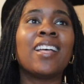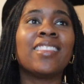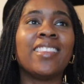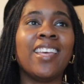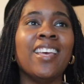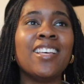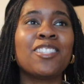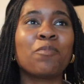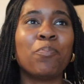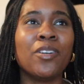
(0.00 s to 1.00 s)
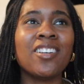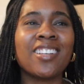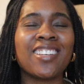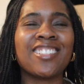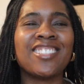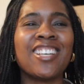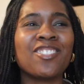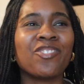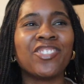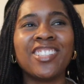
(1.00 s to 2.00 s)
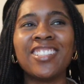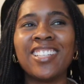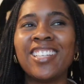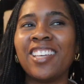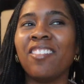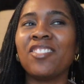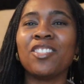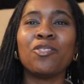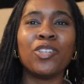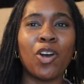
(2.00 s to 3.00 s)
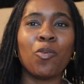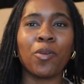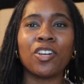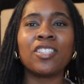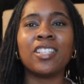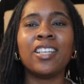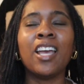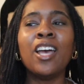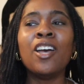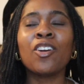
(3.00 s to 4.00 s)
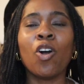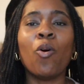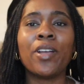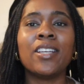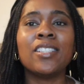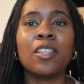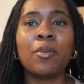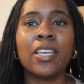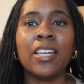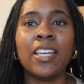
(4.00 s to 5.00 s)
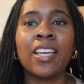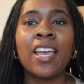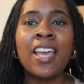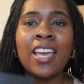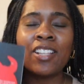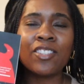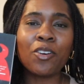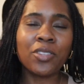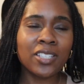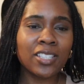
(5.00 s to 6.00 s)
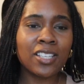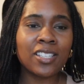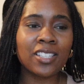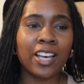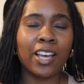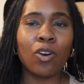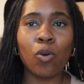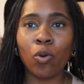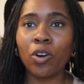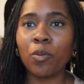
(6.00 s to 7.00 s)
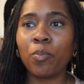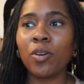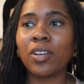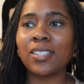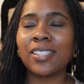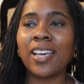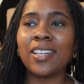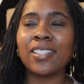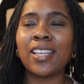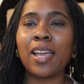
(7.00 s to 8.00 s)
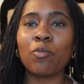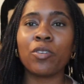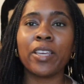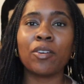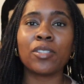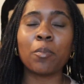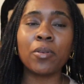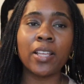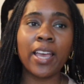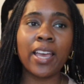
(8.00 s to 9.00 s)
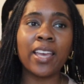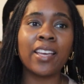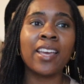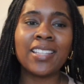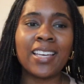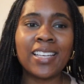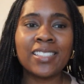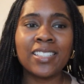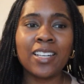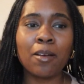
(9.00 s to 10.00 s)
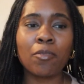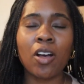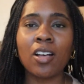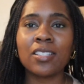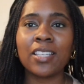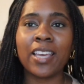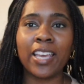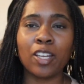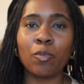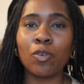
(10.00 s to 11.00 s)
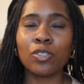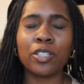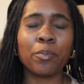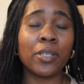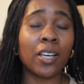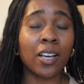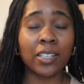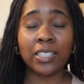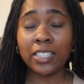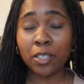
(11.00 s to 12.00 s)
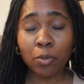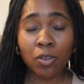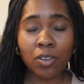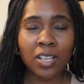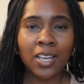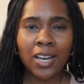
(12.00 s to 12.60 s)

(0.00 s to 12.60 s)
This book just really gives you no mercy going into the beginning. And so this is a horror book set in a time where there is a plague that ended up causing animals to be uneatable.